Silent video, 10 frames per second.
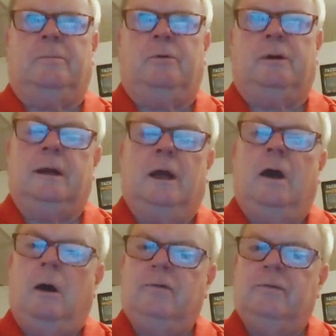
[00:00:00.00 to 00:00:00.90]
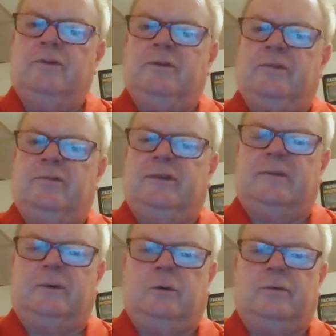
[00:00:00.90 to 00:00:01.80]
important. Also, what's interesting
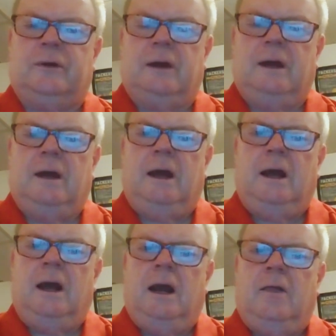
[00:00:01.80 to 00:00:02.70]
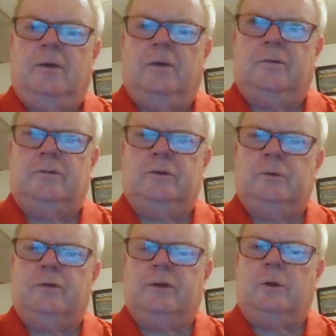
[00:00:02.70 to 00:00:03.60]
on this course, there's
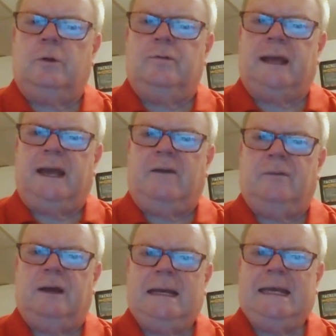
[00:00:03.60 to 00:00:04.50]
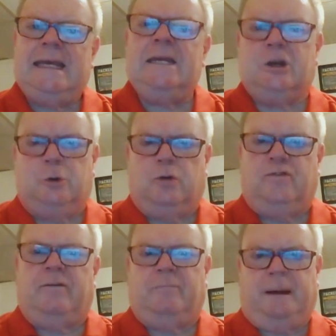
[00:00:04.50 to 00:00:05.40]
2 or 3 holes that have in
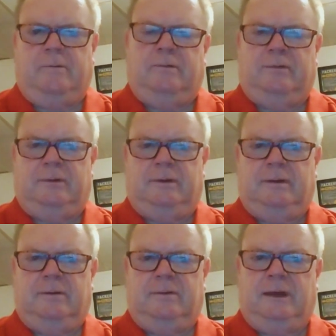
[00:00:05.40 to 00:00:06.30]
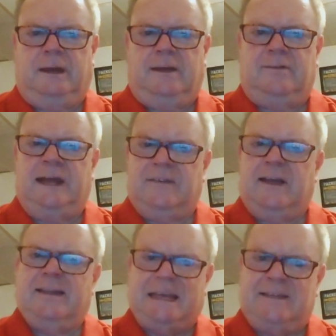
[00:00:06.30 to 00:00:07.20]
course out of bounds.
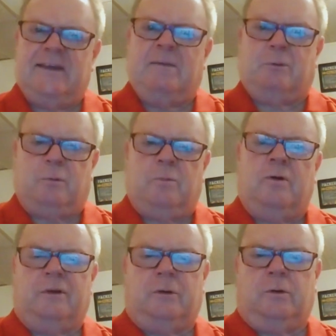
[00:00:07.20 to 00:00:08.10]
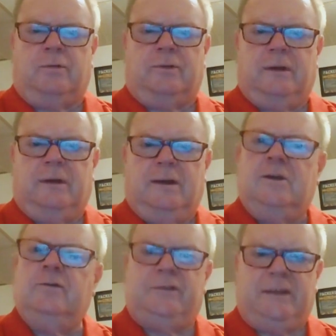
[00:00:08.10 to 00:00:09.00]
It's on the inside perimeter of the course.
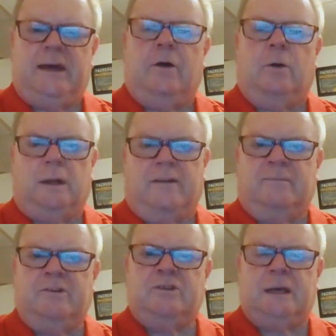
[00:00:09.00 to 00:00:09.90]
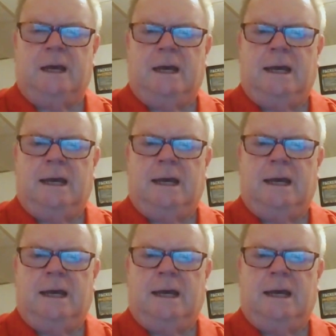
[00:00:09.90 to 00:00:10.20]
You don't see that a whole lot, especially